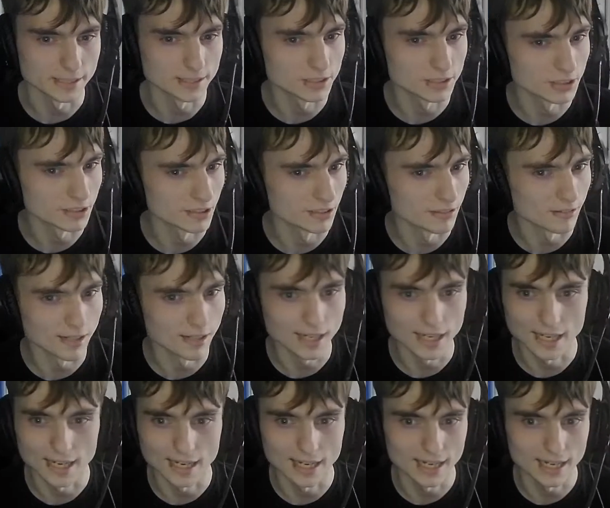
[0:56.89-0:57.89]
so
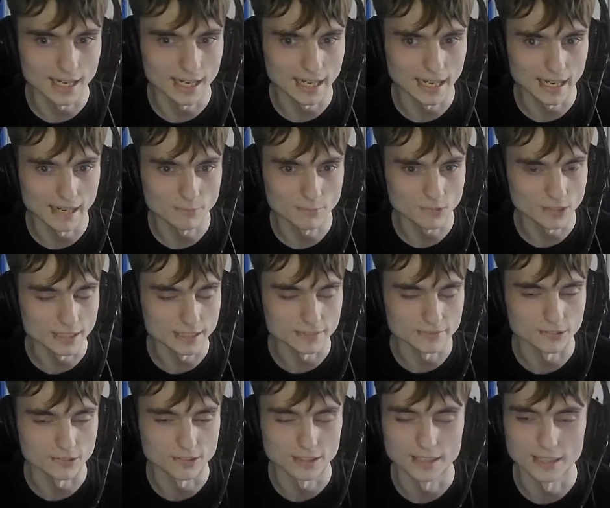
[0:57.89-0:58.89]
I'm ready
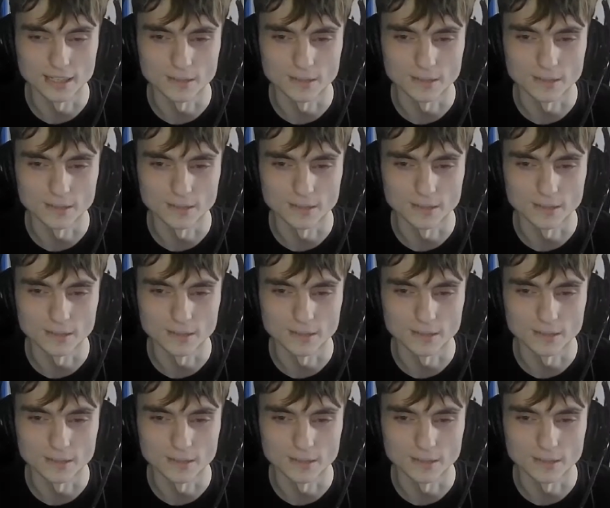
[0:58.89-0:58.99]
for it.